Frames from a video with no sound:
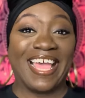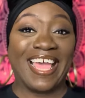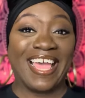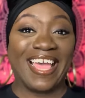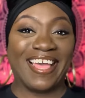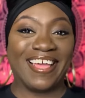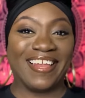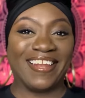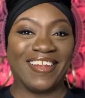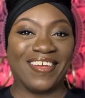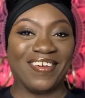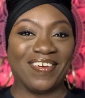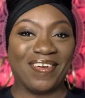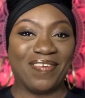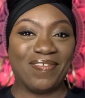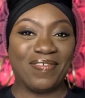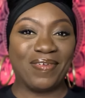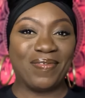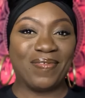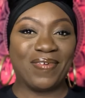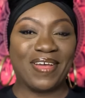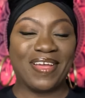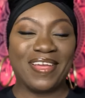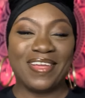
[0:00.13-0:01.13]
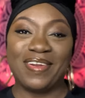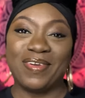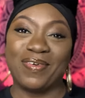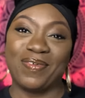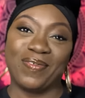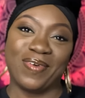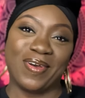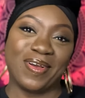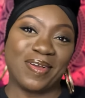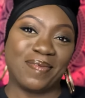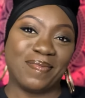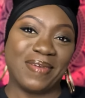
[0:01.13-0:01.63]
Hello everyone,
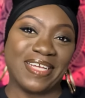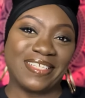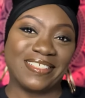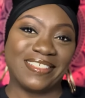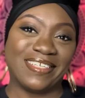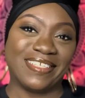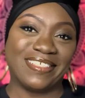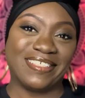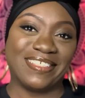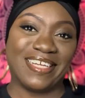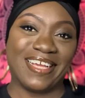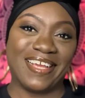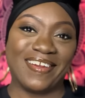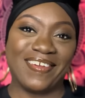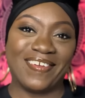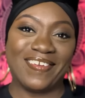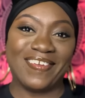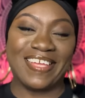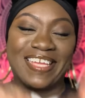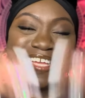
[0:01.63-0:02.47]
welcome back to the channel.